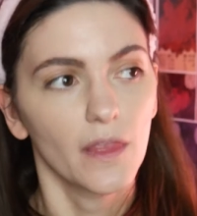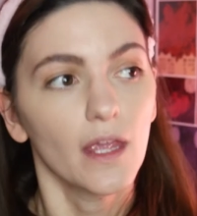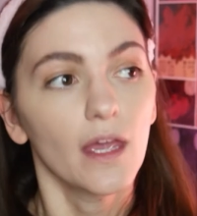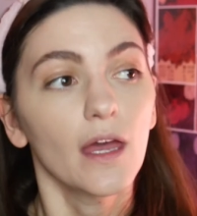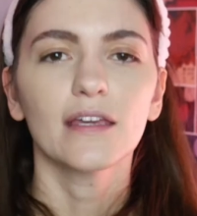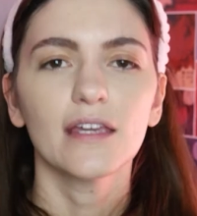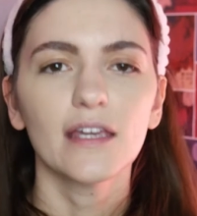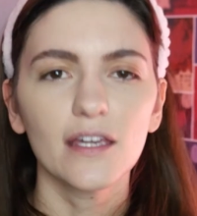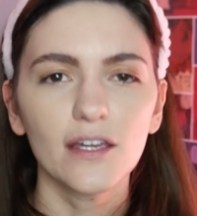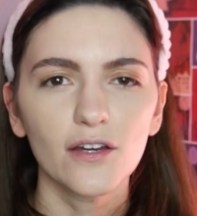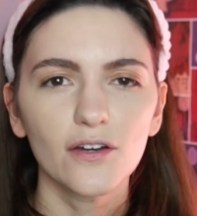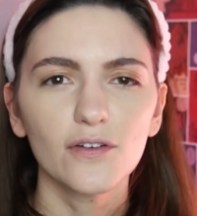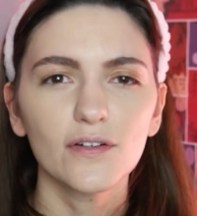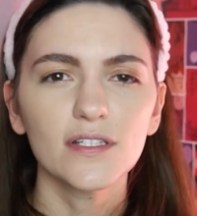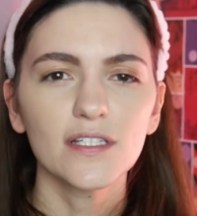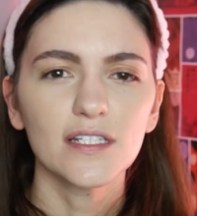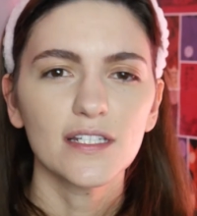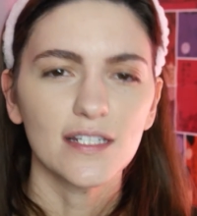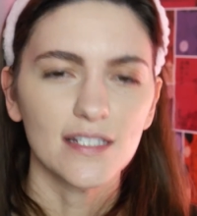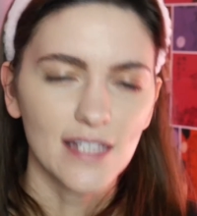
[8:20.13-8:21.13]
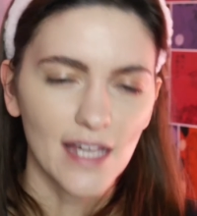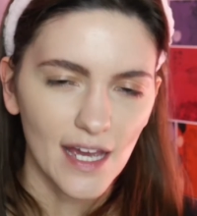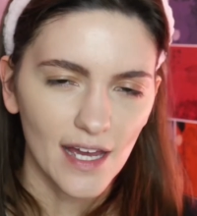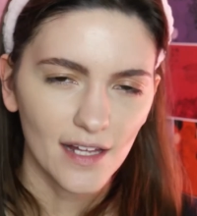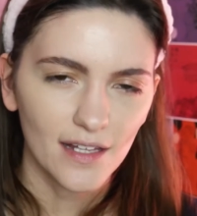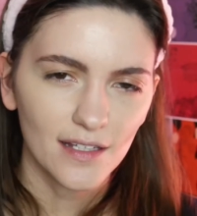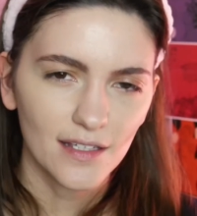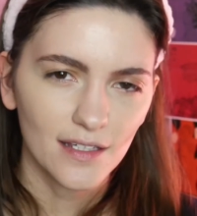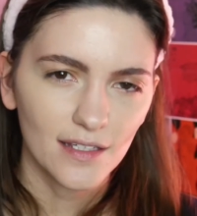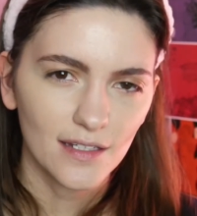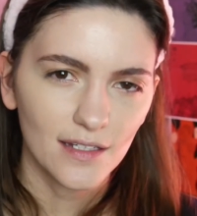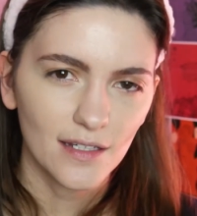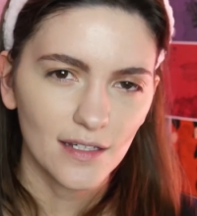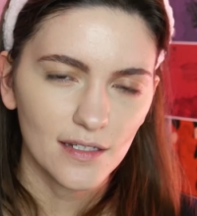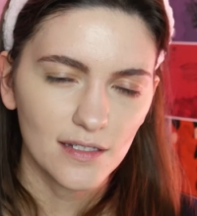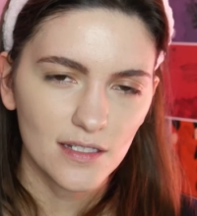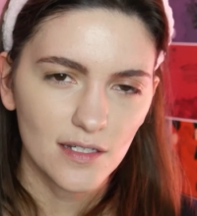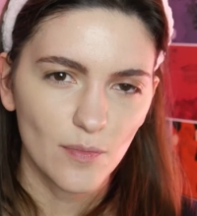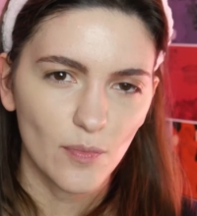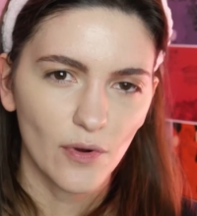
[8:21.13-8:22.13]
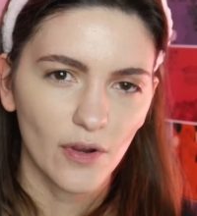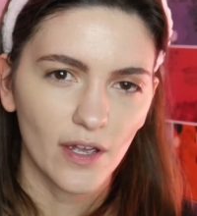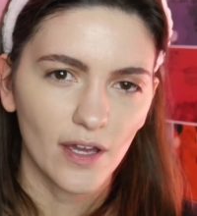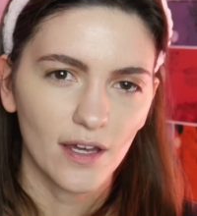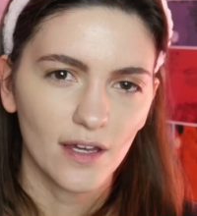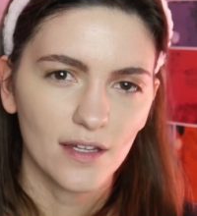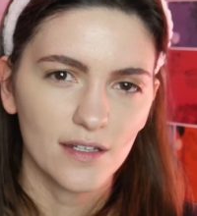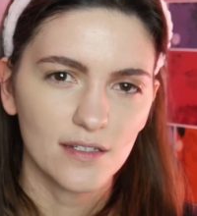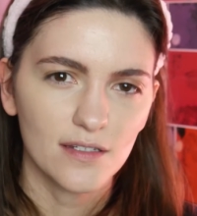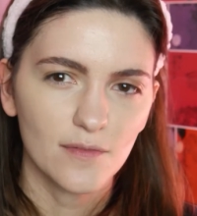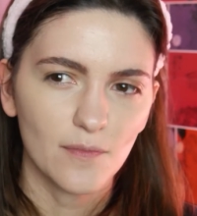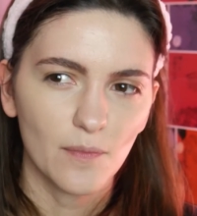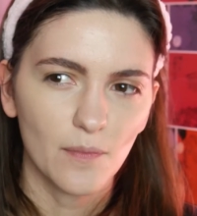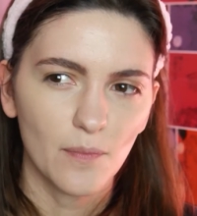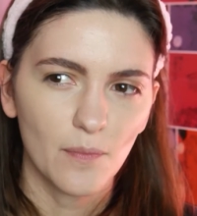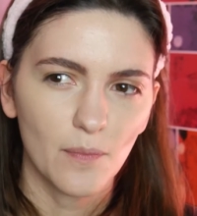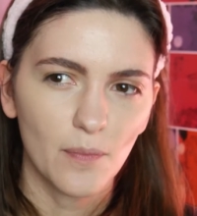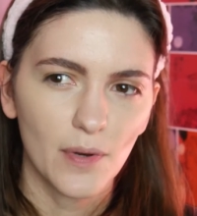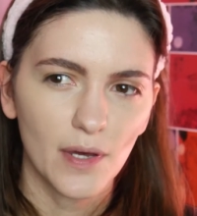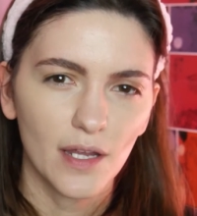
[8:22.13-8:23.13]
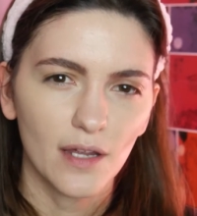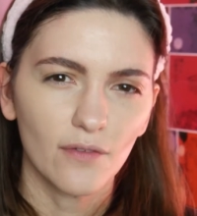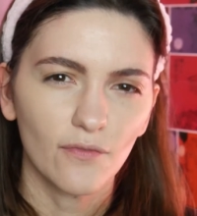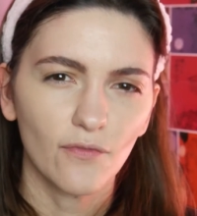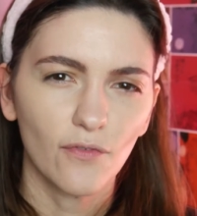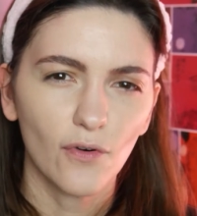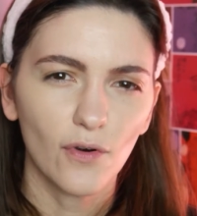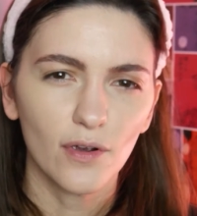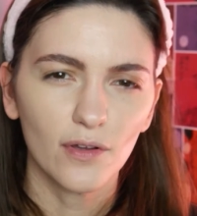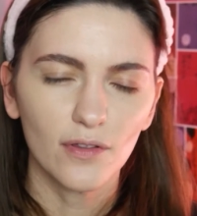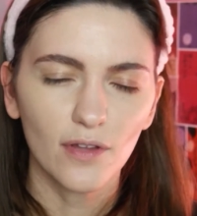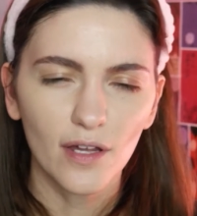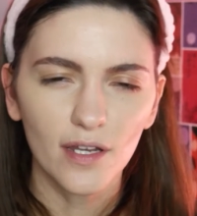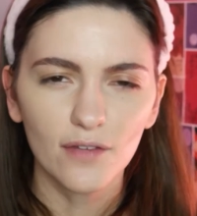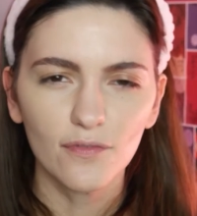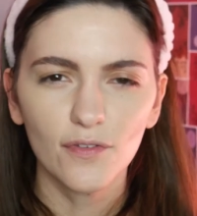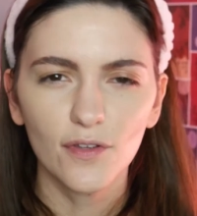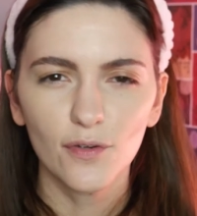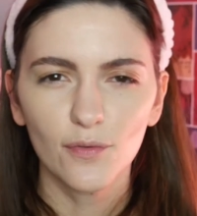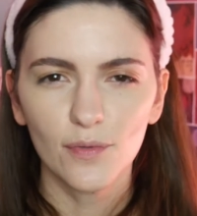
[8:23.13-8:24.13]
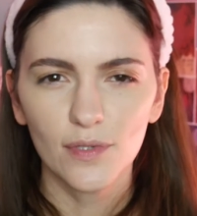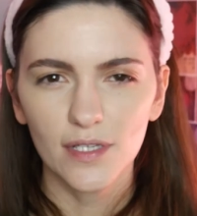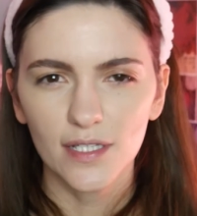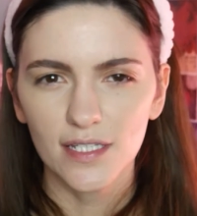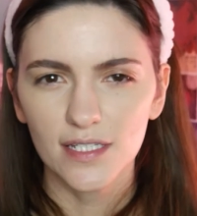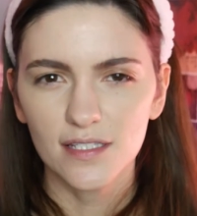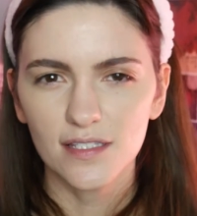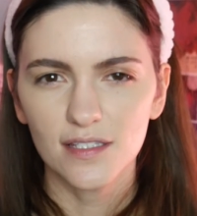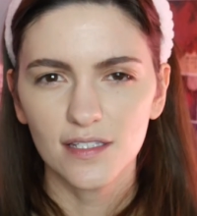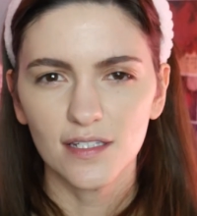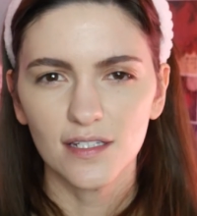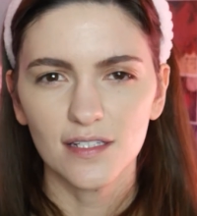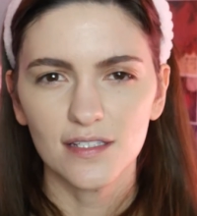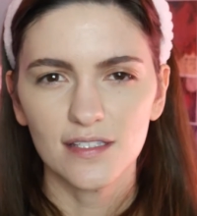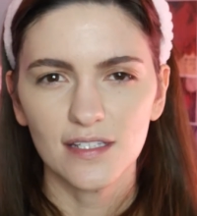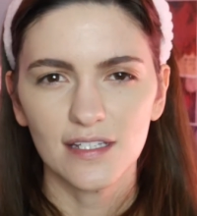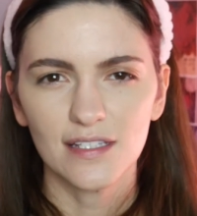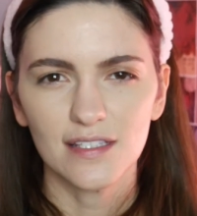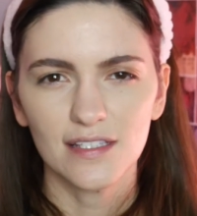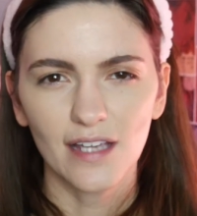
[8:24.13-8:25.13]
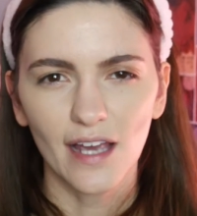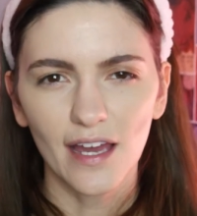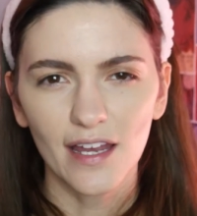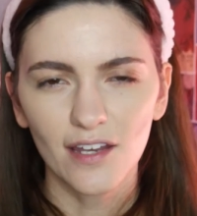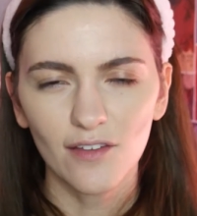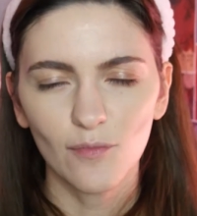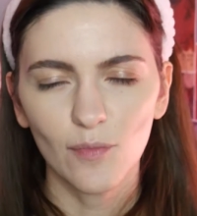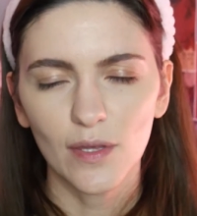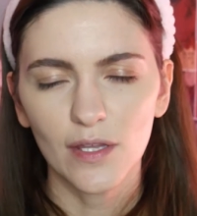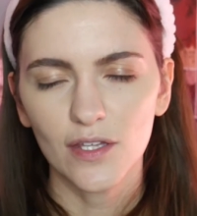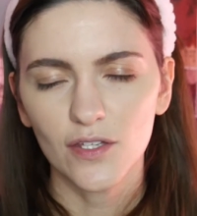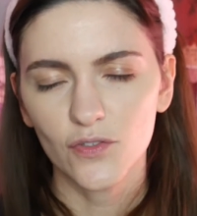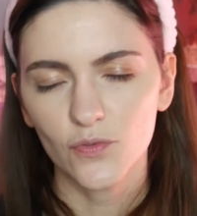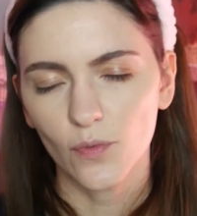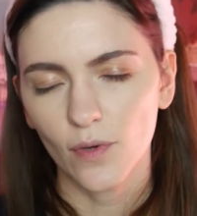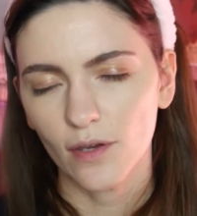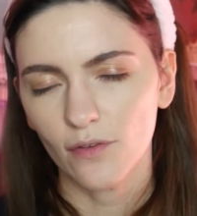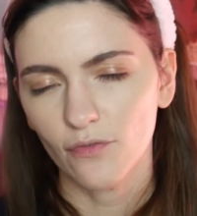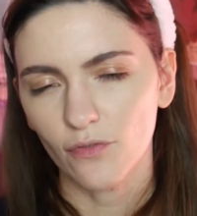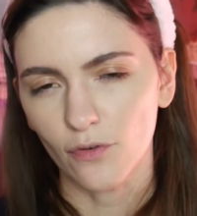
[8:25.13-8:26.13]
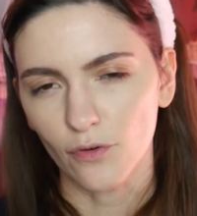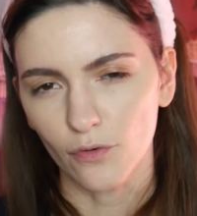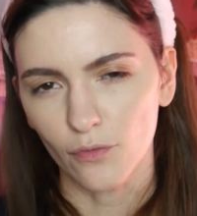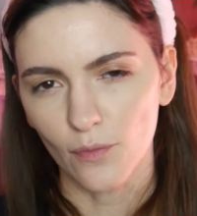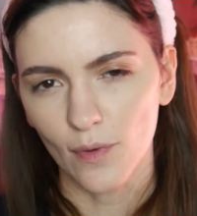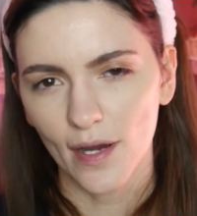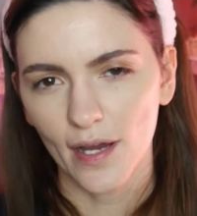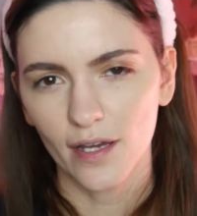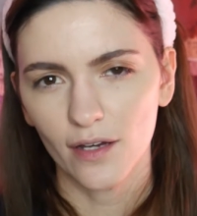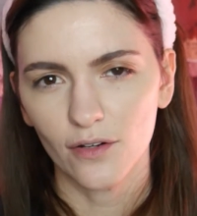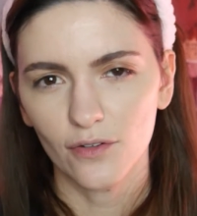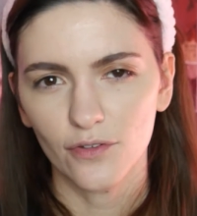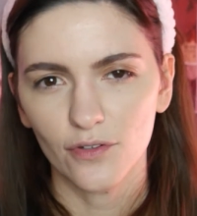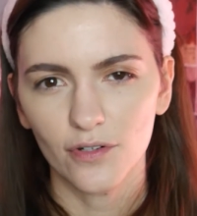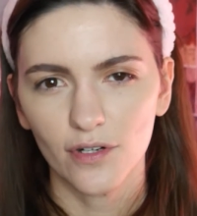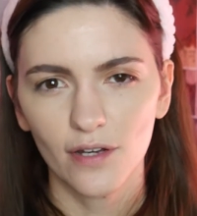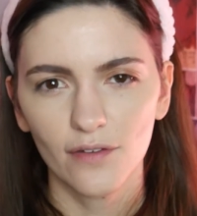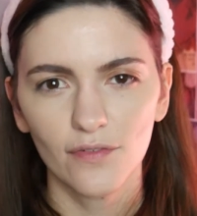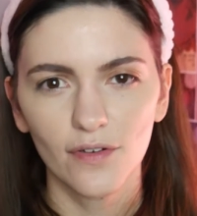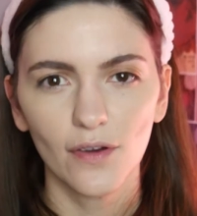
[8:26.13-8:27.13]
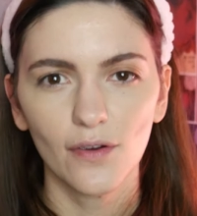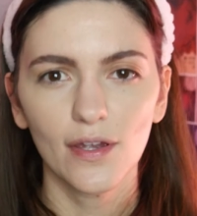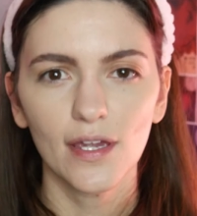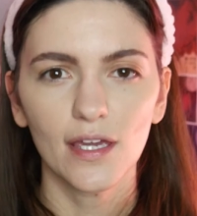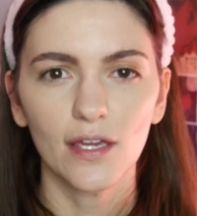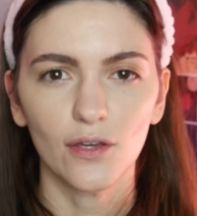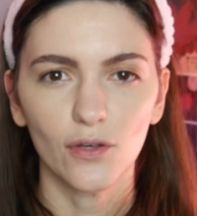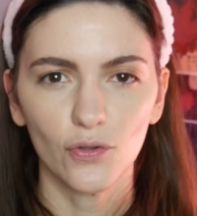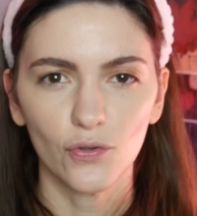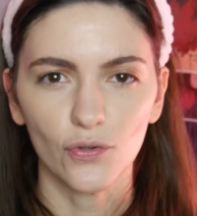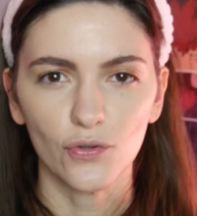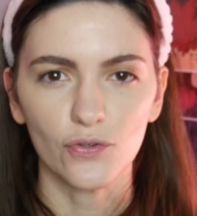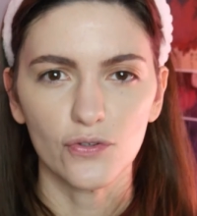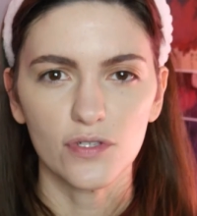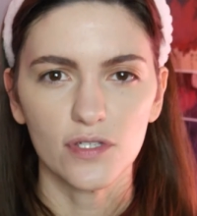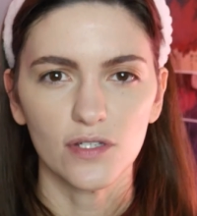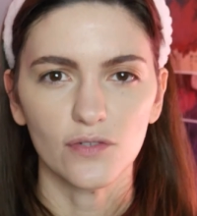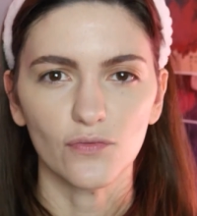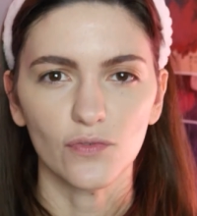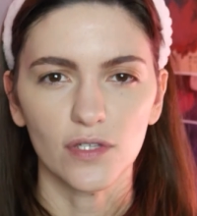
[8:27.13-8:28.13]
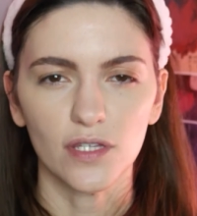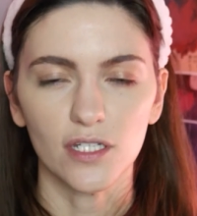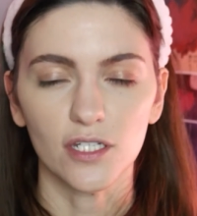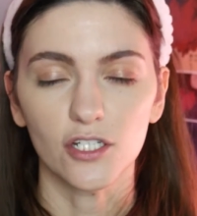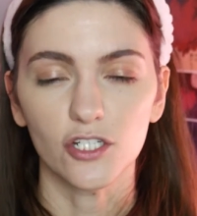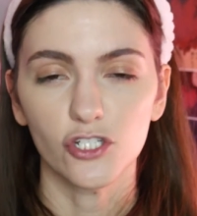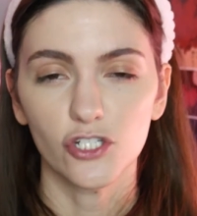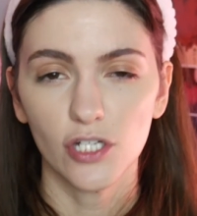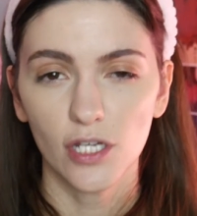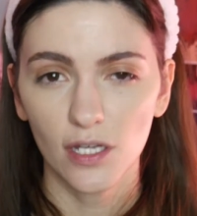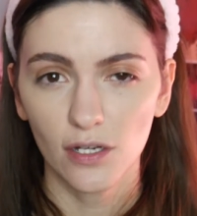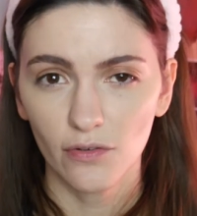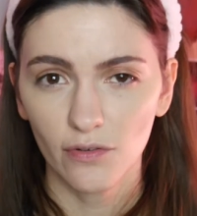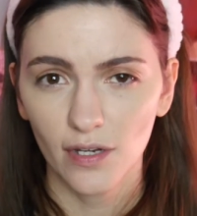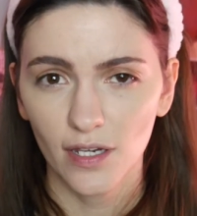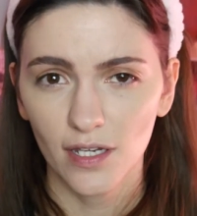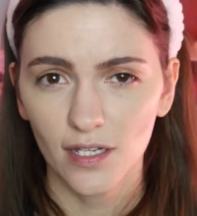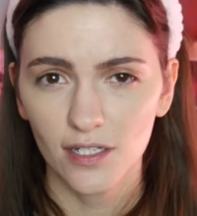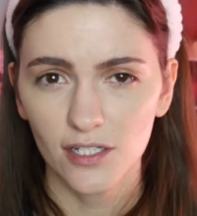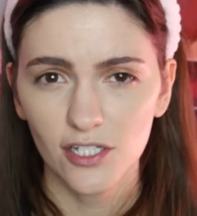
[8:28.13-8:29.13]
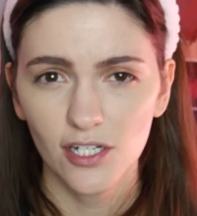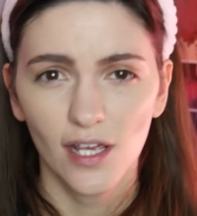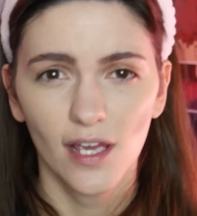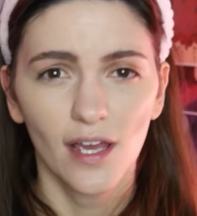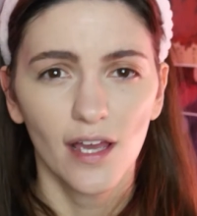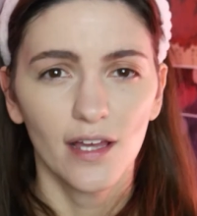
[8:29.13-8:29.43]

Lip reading: Kiko is an Italian indie brand, but for a lot of their releases, it's kind of been this way for a while. They're not very inclusive within shade range.